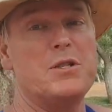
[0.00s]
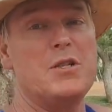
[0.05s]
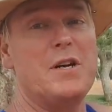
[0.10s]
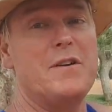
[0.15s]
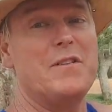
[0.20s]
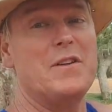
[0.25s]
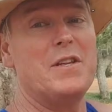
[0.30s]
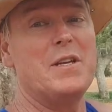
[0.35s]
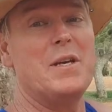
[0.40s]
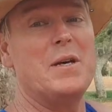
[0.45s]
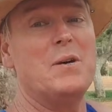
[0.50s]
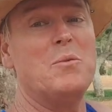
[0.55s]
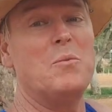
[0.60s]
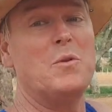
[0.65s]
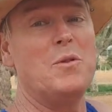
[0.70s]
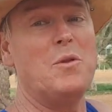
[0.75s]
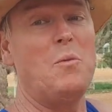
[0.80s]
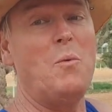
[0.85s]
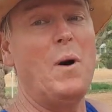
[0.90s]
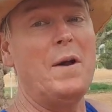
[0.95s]
bridge over there
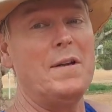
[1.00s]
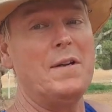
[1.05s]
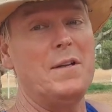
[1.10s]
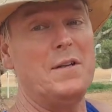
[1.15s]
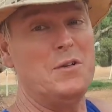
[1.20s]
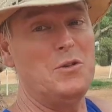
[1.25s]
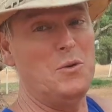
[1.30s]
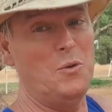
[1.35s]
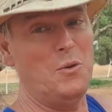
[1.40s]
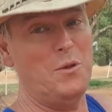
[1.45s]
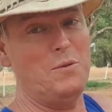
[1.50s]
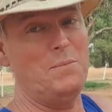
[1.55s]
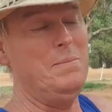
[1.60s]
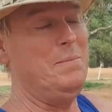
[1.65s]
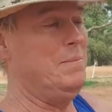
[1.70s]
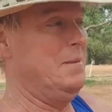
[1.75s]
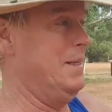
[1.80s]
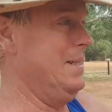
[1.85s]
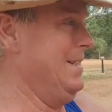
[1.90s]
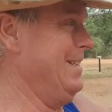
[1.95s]
with the one in Northern,
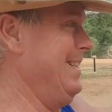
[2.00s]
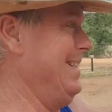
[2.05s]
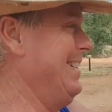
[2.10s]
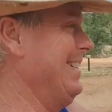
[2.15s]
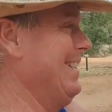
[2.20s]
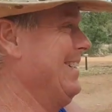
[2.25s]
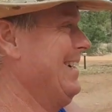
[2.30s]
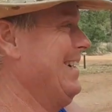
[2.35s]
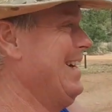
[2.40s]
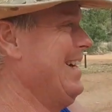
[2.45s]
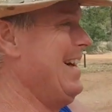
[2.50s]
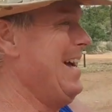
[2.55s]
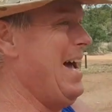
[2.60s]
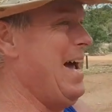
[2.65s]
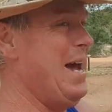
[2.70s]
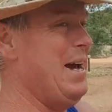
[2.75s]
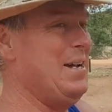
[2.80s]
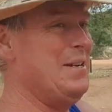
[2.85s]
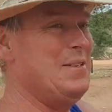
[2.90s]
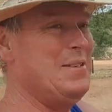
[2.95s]

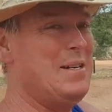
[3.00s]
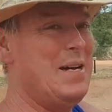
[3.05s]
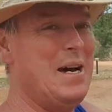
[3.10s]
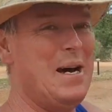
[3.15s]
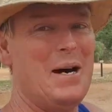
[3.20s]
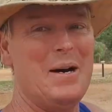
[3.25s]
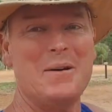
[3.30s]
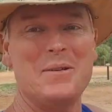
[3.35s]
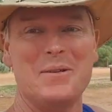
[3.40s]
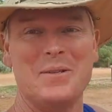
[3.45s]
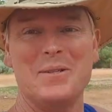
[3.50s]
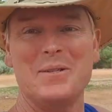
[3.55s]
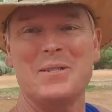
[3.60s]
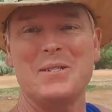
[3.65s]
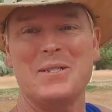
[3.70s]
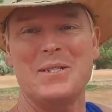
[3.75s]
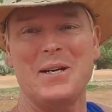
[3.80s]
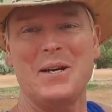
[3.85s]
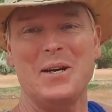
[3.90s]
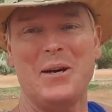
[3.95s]
and
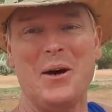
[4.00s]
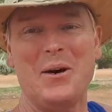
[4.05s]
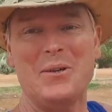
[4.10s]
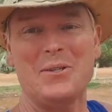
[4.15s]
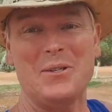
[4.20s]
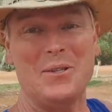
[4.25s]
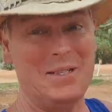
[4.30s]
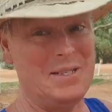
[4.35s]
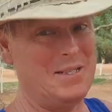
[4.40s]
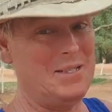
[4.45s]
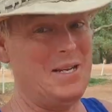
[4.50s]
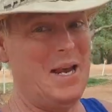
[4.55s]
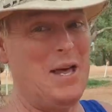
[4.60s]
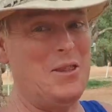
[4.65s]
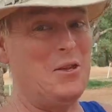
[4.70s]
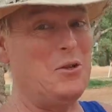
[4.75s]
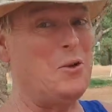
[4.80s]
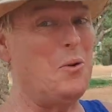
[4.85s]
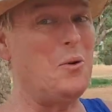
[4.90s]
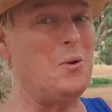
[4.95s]
see how it goes. I
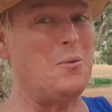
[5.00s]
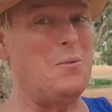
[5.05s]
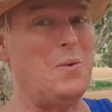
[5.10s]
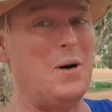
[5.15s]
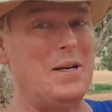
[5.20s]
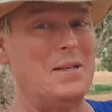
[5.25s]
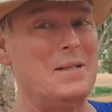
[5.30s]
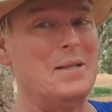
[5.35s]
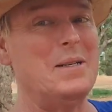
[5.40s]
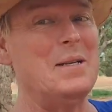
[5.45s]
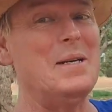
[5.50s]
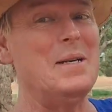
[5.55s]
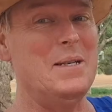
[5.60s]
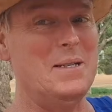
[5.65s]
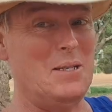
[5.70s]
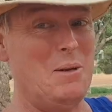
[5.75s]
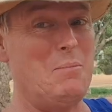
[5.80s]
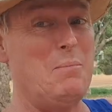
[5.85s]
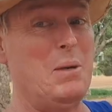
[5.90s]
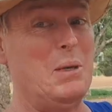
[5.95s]
understand the Northern one
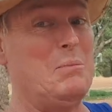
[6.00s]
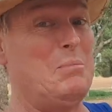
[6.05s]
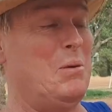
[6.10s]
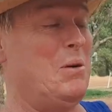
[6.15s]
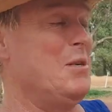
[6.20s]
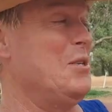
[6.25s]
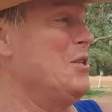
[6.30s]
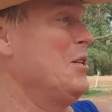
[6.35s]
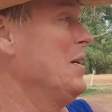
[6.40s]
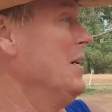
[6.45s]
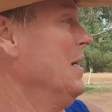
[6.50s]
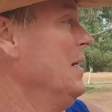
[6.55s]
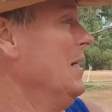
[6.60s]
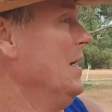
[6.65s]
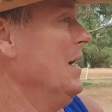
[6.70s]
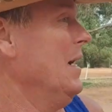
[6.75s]
is a big bridge.